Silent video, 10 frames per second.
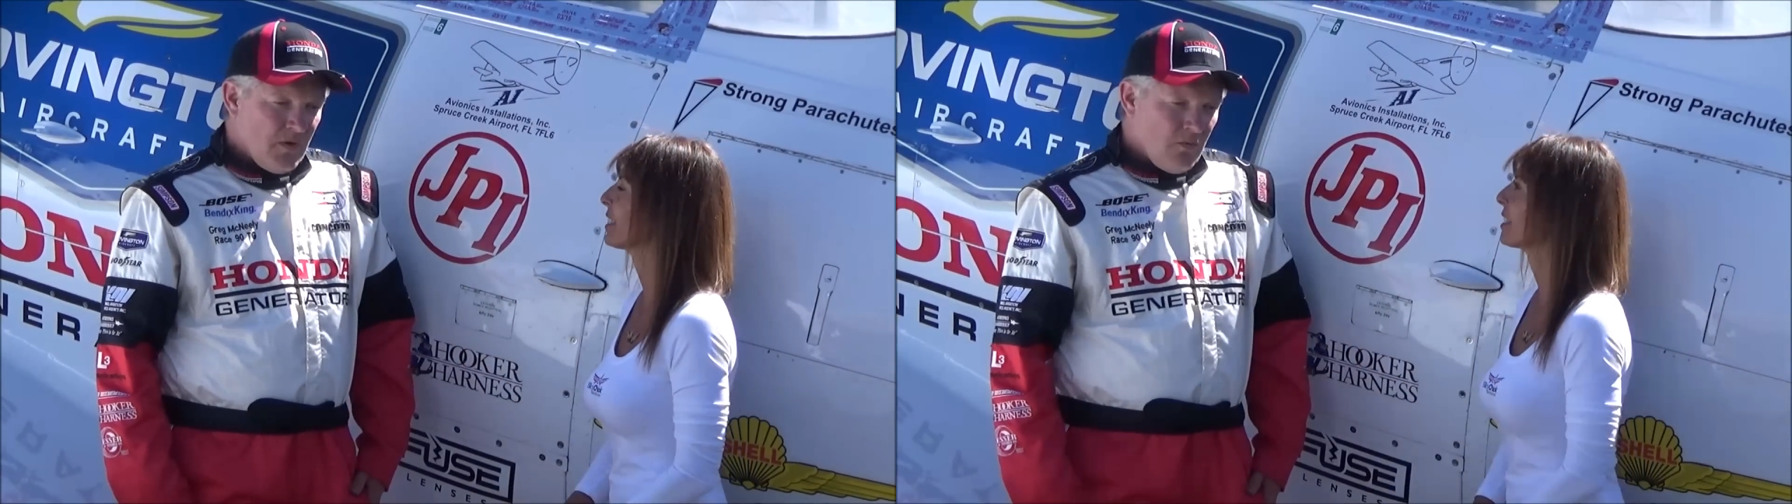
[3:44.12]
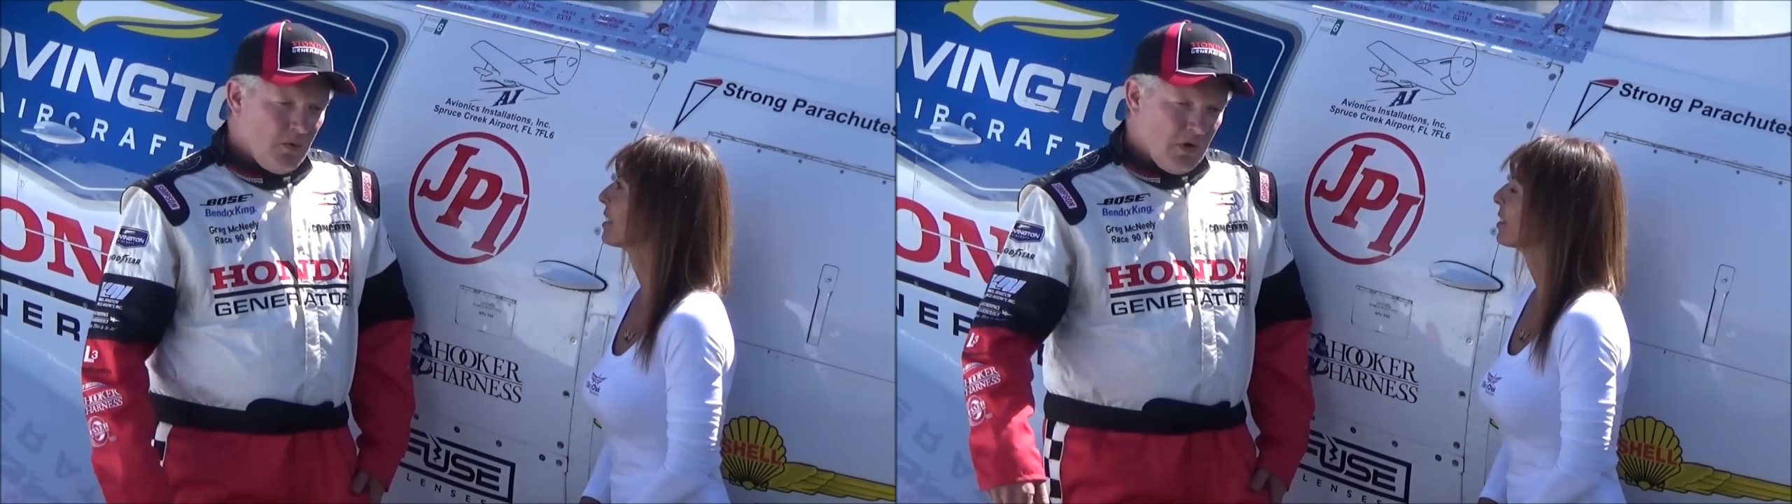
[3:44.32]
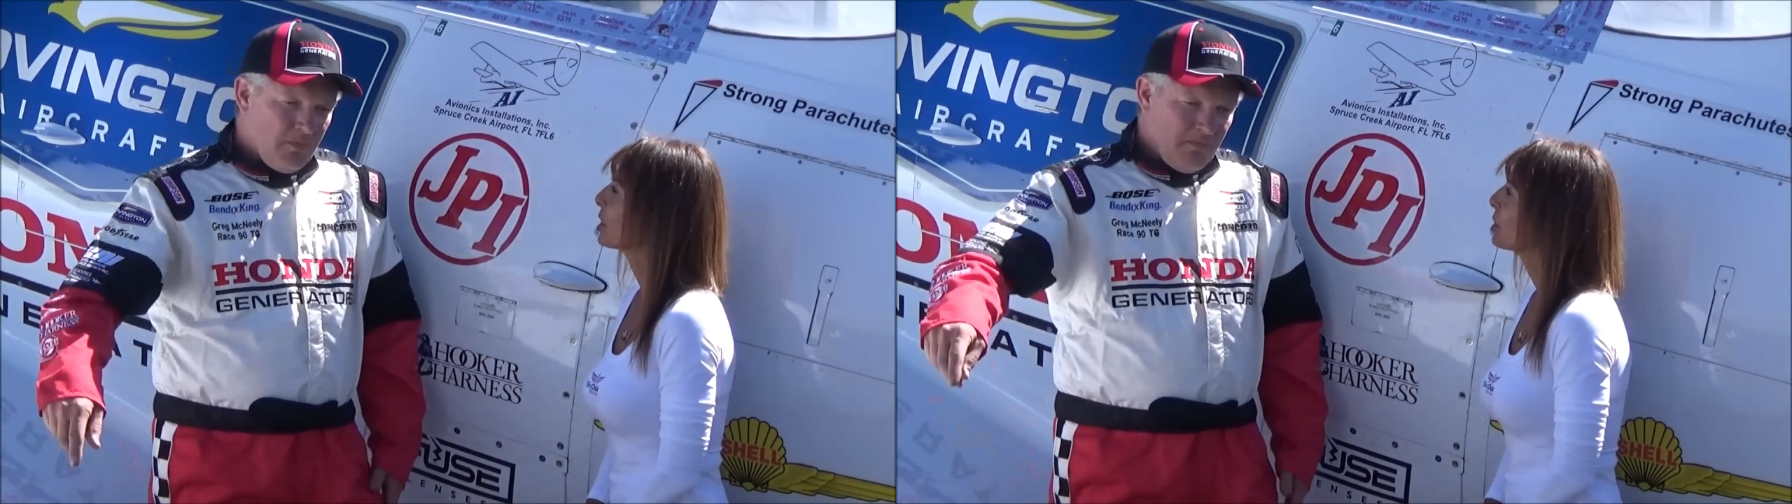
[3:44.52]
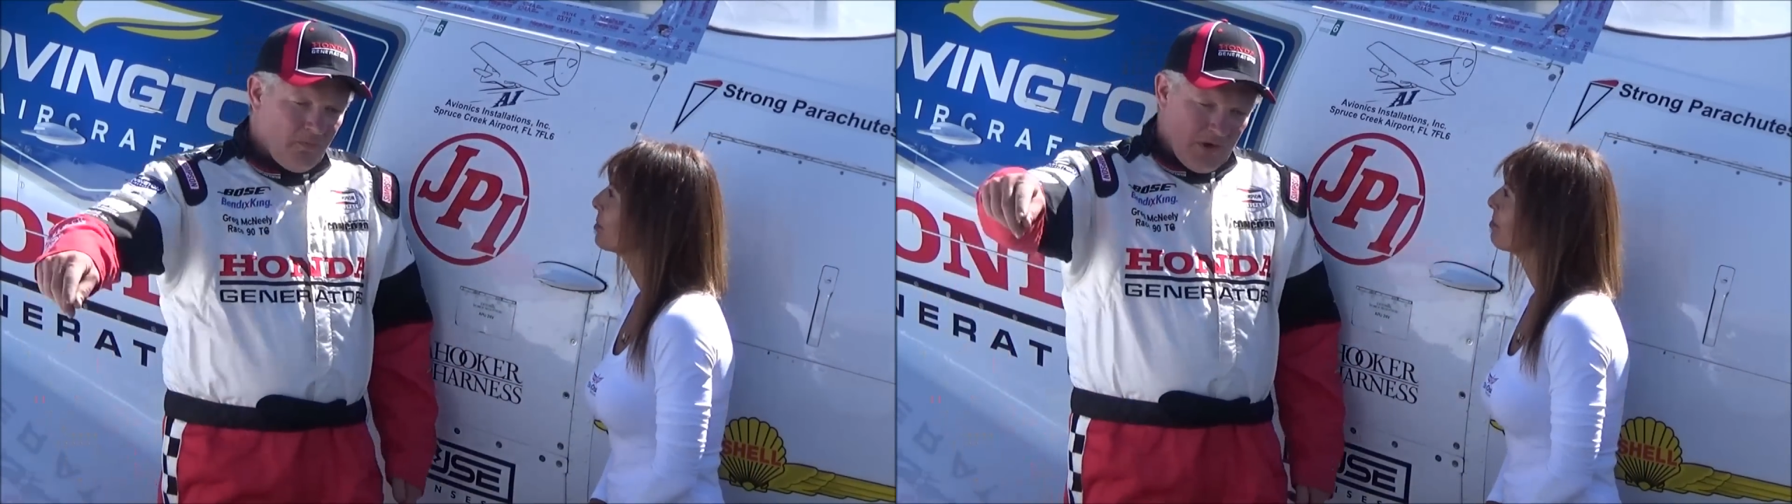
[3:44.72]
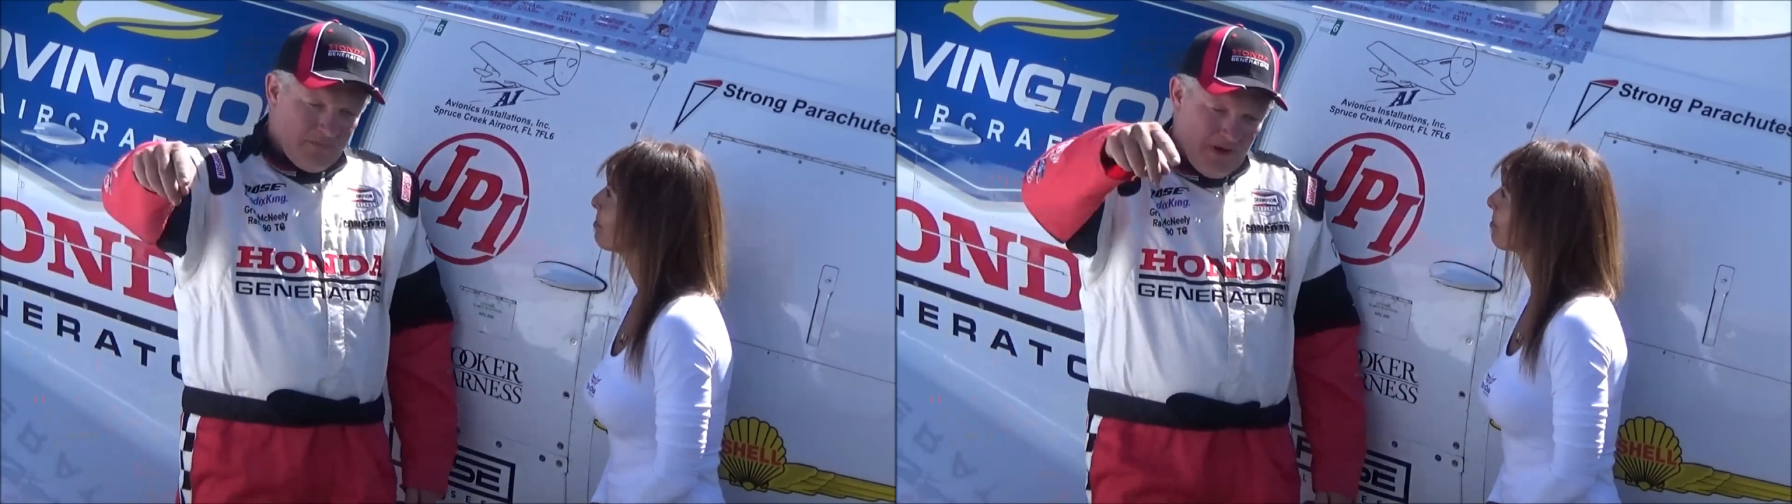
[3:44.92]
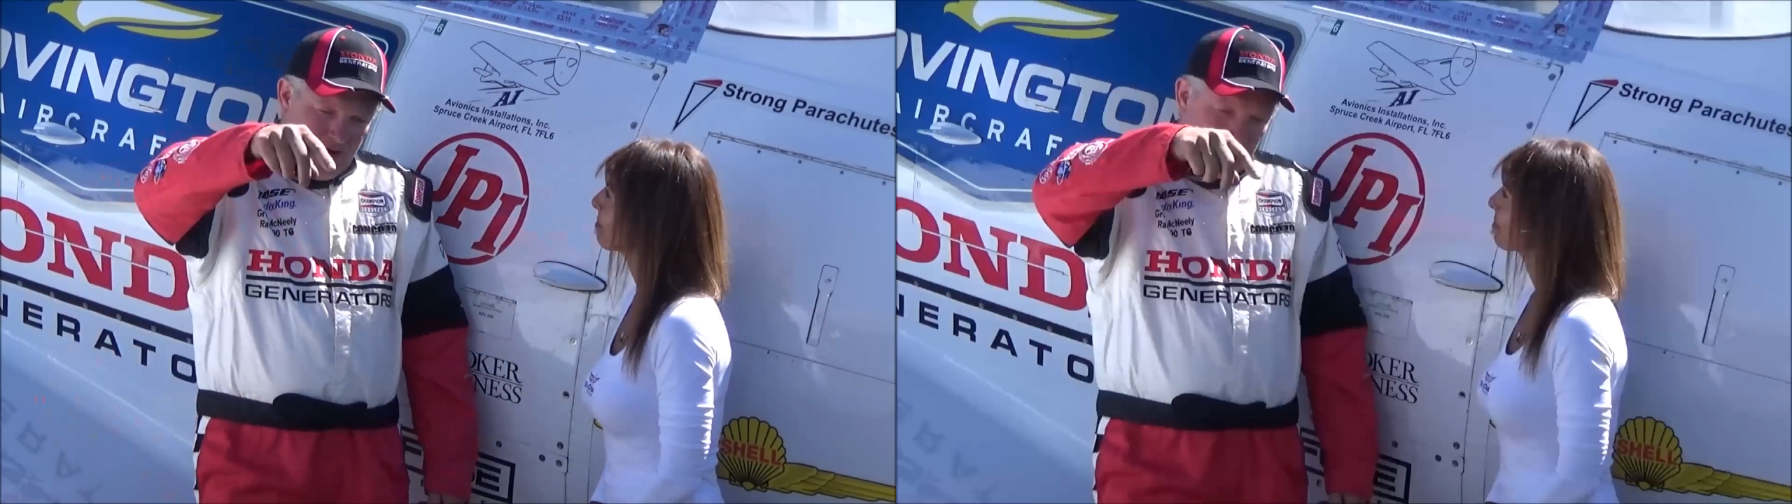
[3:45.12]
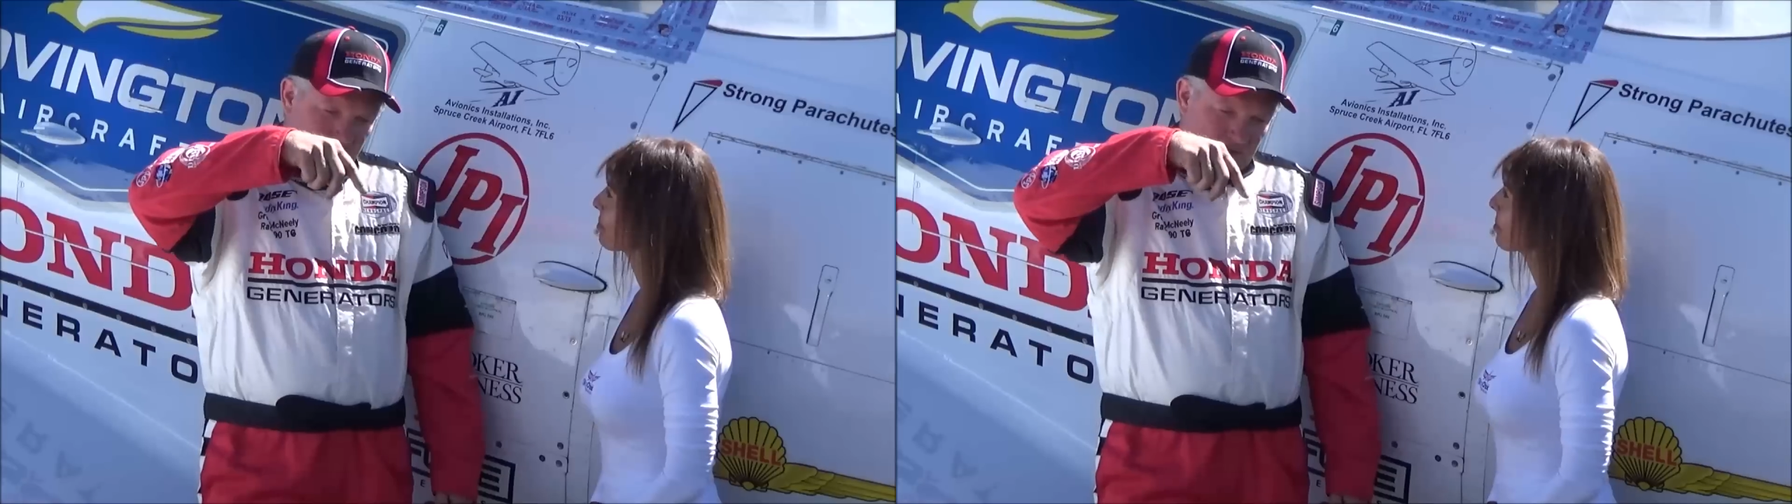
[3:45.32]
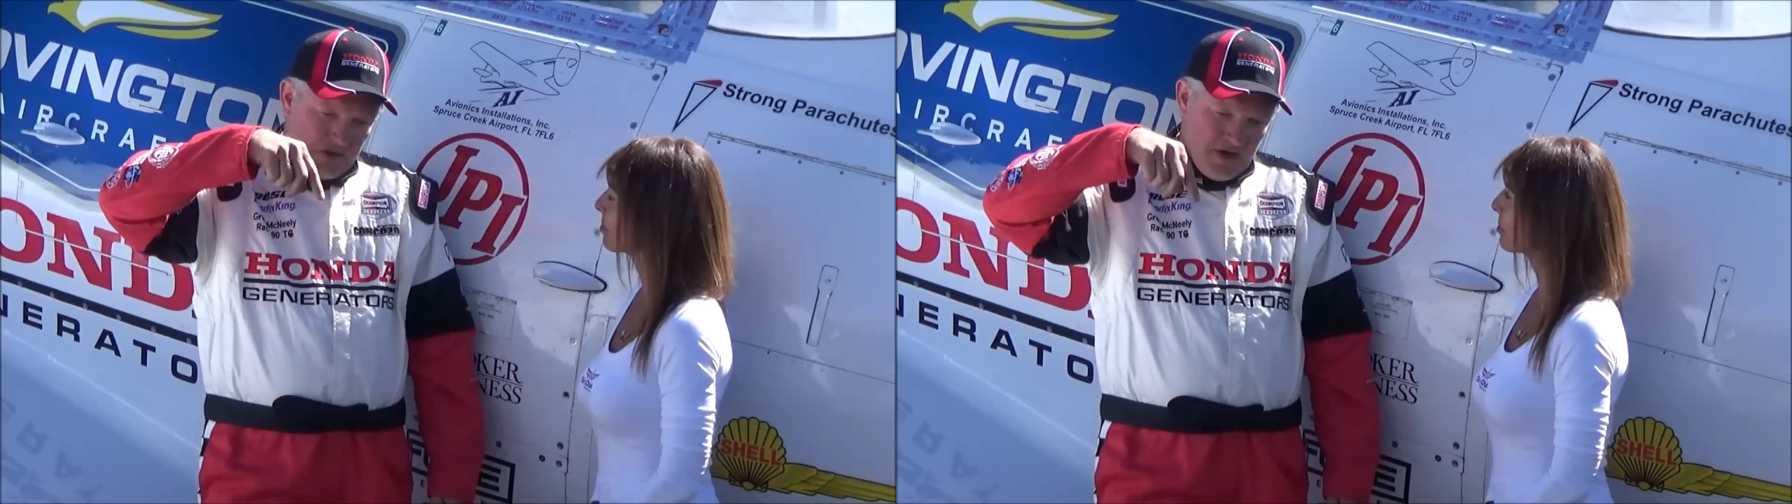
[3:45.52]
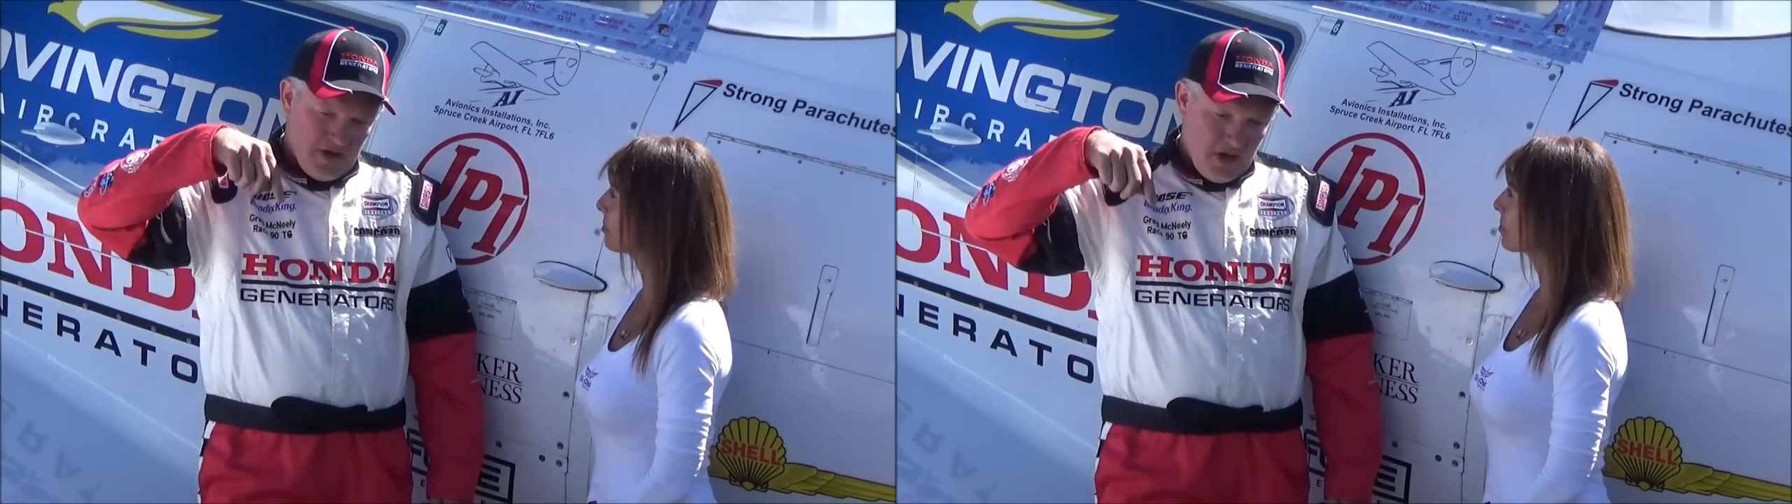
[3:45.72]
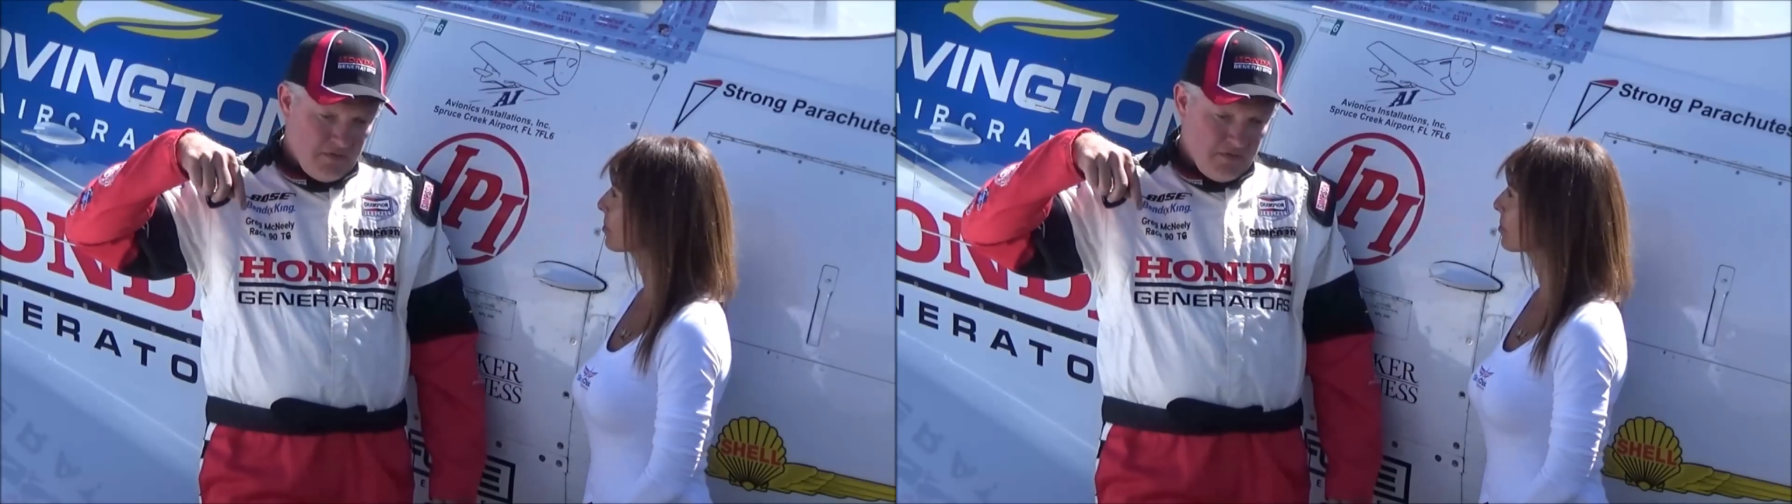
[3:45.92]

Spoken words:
Well, when I'm flying around the track,